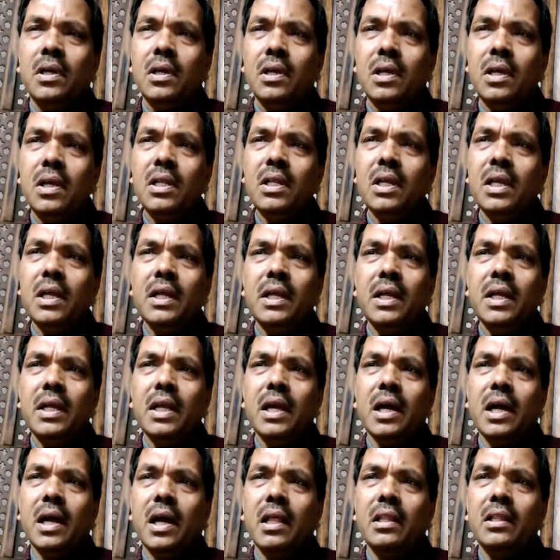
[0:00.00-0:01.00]
in
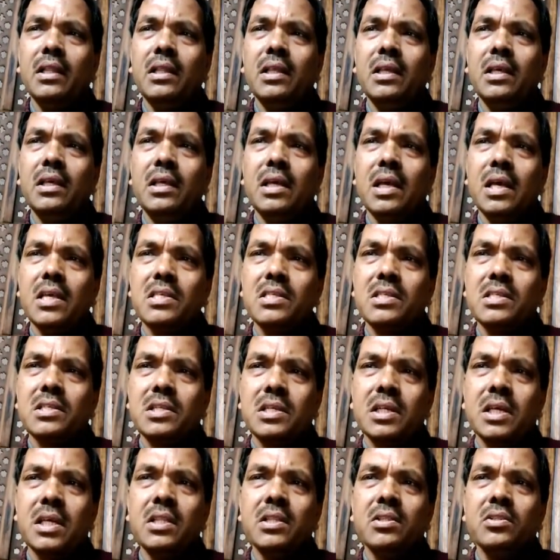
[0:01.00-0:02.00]
India the
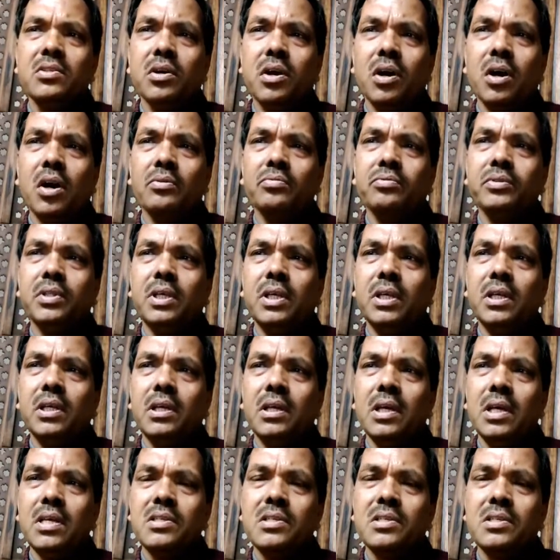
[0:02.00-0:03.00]
strength of the
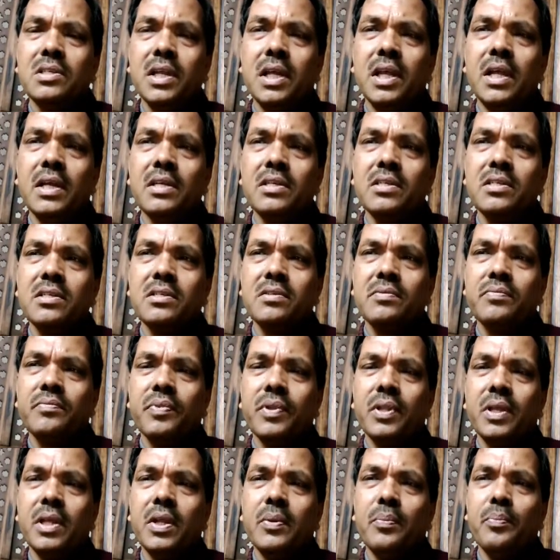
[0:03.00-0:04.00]
state's
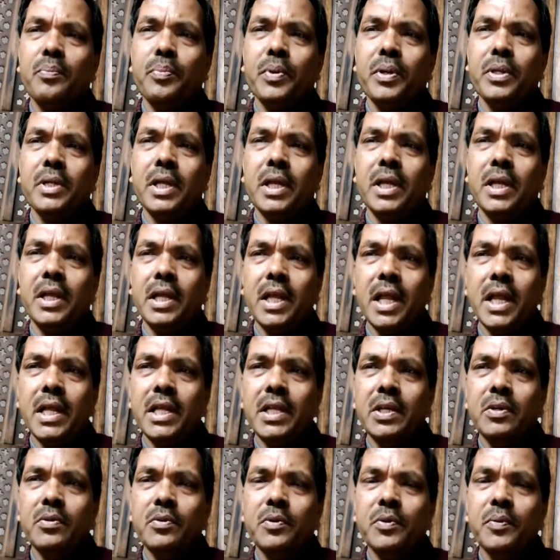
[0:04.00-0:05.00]

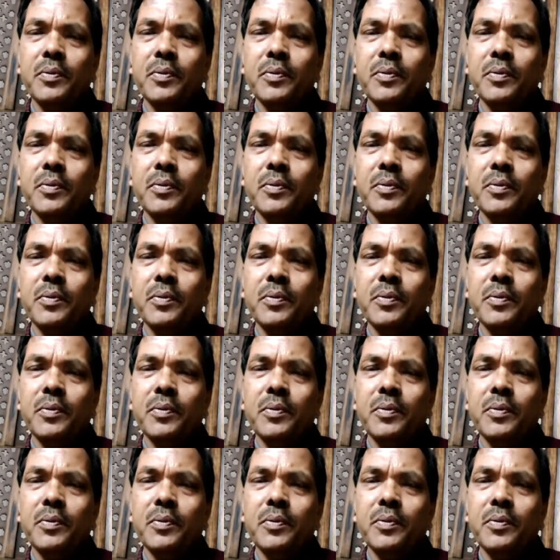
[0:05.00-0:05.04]
representative